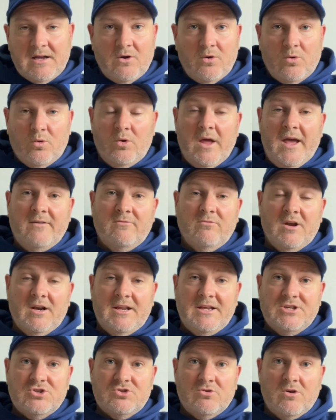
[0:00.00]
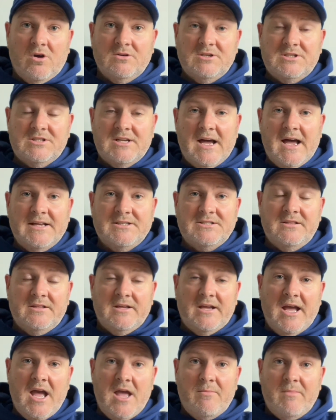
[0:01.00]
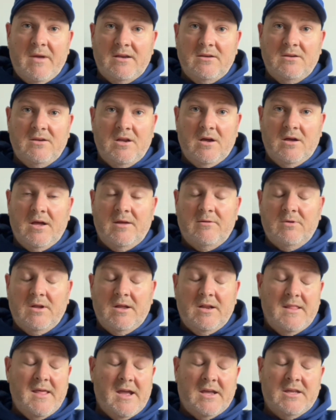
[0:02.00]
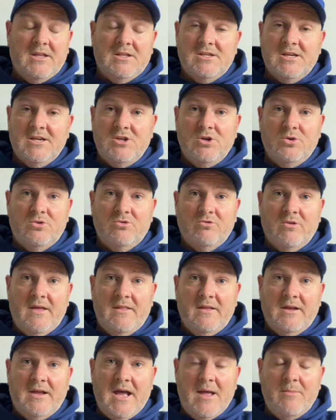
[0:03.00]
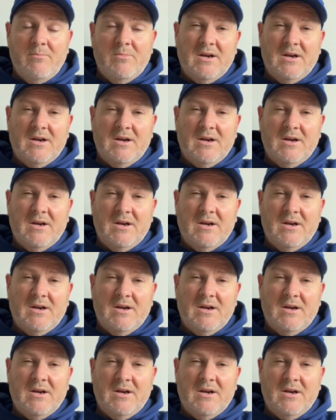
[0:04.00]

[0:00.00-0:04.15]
all had really strong starts to the game, had, you know, and that continued throughout the game.